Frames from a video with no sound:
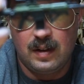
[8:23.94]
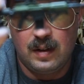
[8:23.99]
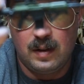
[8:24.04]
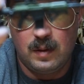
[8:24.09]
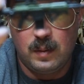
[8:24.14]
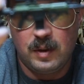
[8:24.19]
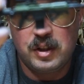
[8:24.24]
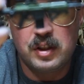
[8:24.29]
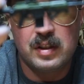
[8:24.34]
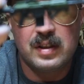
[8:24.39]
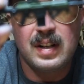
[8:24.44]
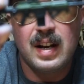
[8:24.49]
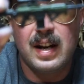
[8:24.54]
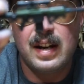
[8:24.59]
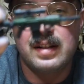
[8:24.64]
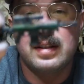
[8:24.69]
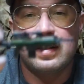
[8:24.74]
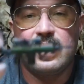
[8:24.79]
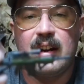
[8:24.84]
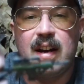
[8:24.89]
Which is
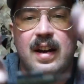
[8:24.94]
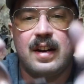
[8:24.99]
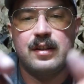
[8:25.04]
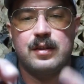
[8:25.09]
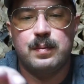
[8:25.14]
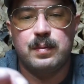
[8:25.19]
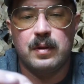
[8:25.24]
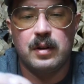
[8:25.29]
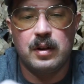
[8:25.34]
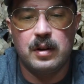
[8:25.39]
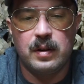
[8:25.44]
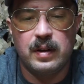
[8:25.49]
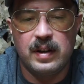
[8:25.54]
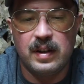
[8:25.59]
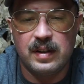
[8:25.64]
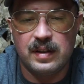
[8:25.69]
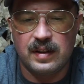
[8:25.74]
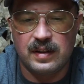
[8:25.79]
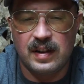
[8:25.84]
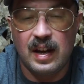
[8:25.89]
nice that Hasbro
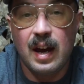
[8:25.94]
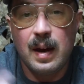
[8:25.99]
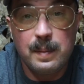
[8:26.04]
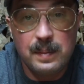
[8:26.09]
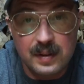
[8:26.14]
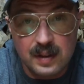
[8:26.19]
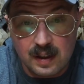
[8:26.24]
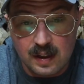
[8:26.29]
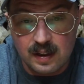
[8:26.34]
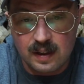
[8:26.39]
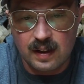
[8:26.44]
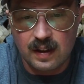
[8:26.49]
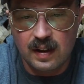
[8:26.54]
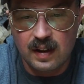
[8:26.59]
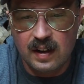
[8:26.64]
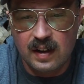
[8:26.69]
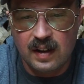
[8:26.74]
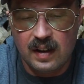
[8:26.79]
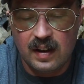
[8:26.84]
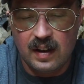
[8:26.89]
is attempting
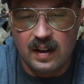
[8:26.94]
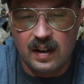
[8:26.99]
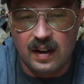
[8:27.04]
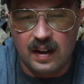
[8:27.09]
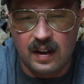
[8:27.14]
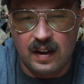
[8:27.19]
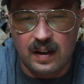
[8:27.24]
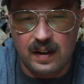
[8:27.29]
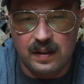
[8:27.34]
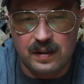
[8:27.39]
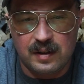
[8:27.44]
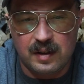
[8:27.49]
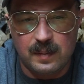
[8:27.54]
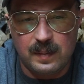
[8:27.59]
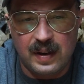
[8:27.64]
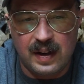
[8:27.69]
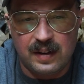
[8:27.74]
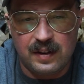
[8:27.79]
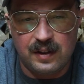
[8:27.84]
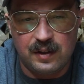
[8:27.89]
to
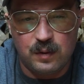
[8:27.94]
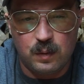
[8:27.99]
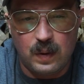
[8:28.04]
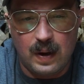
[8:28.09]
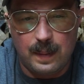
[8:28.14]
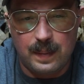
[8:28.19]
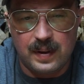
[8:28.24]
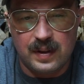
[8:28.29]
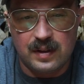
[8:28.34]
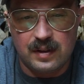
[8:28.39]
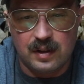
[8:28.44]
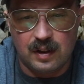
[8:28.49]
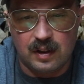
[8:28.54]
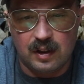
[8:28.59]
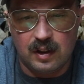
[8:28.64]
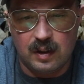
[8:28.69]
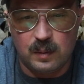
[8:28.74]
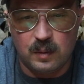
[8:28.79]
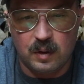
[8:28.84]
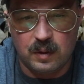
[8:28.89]
make these weapons look a
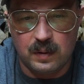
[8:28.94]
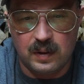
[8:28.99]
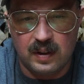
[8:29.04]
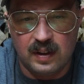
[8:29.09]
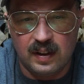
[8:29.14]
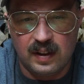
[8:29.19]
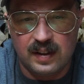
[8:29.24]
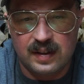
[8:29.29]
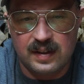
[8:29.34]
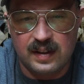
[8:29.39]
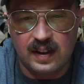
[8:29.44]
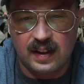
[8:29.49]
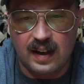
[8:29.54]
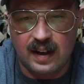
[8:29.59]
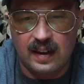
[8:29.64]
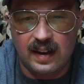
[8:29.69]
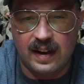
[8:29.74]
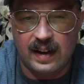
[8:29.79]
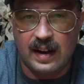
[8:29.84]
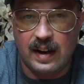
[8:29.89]
little more realistic.
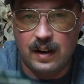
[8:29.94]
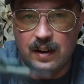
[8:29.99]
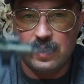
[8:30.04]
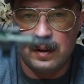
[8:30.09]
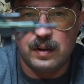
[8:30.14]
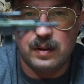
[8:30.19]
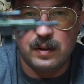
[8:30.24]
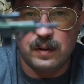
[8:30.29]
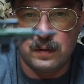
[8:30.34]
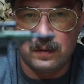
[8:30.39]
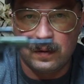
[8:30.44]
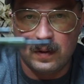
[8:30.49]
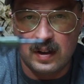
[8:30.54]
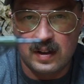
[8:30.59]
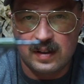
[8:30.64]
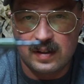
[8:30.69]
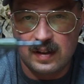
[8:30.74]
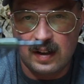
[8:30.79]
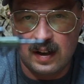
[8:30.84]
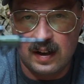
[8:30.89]
I like how the
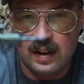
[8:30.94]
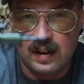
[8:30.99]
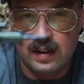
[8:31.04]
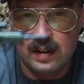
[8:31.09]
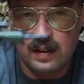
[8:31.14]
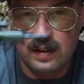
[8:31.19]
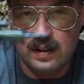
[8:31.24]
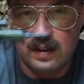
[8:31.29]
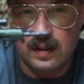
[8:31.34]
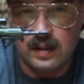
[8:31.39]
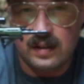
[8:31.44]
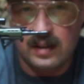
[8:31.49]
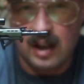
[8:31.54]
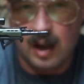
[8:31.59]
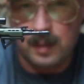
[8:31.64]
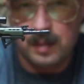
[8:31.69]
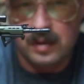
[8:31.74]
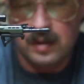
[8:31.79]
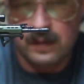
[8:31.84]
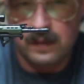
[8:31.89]
front sight has the
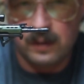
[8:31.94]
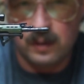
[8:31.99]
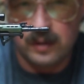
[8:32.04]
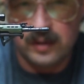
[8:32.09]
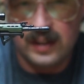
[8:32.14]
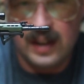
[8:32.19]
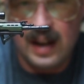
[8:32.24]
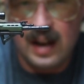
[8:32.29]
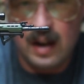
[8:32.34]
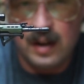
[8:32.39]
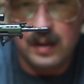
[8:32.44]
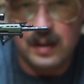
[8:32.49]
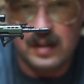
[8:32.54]
option to fold down.